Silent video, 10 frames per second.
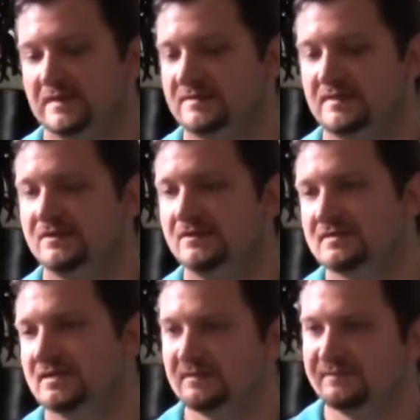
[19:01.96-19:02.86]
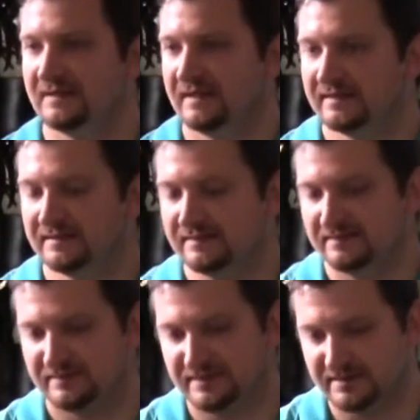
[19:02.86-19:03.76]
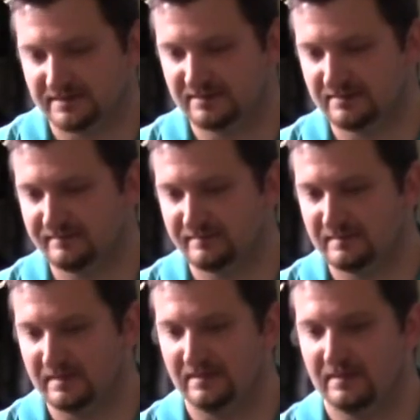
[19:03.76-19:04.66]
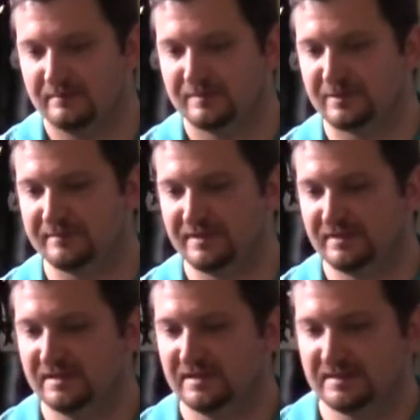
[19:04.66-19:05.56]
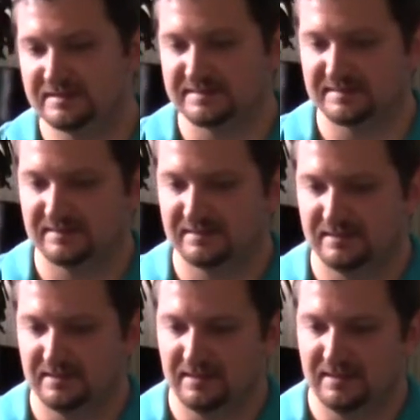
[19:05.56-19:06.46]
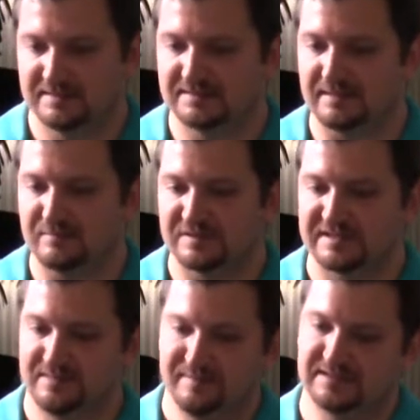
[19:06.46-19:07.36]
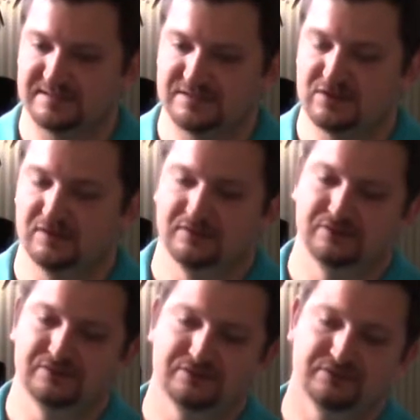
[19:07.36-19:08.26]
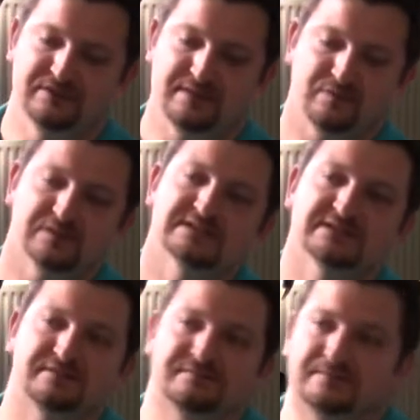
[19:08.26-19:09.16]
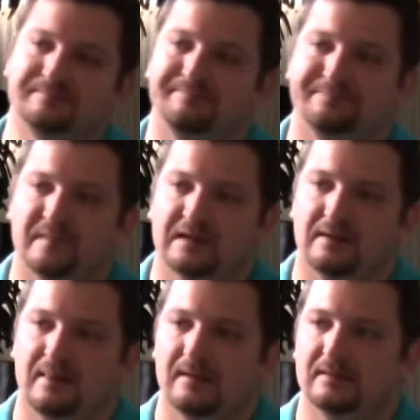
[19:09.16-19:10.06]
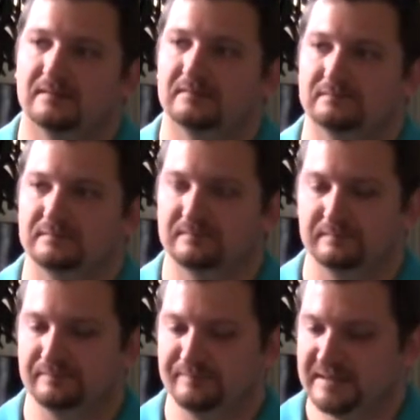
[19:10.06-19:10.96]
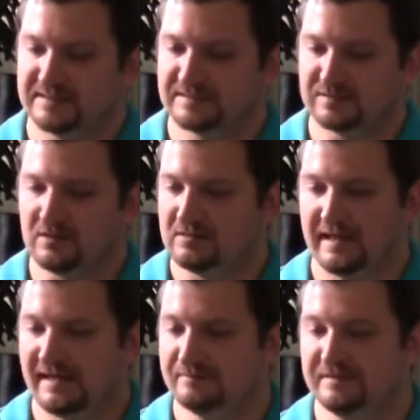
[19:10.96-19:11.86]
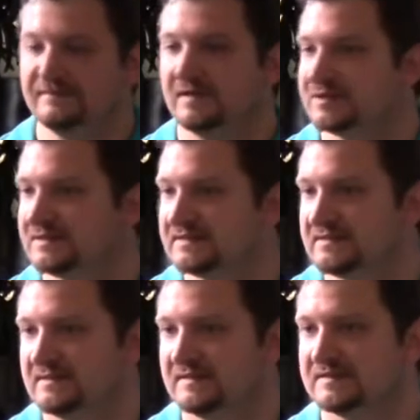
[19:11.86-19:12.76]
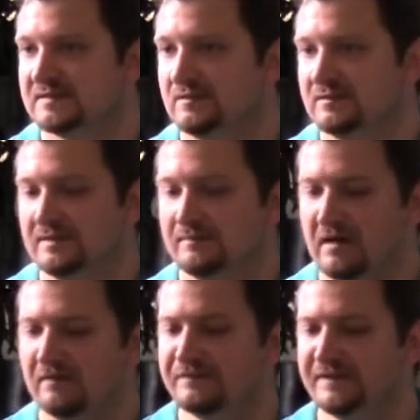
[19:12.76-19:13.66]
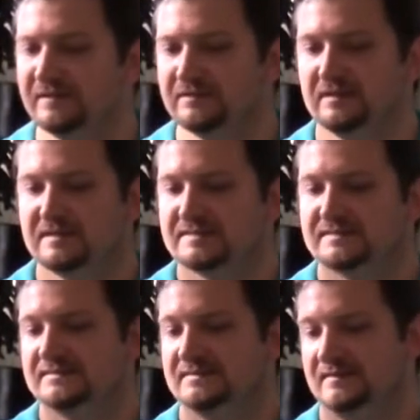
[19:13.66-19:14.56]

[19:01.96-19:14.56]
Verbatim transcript: continue using it if you like it, really. Um, but primarily, it's it's a demo site because it's hard to, to demo this stuff um, because it's all admin functions. So them offering to us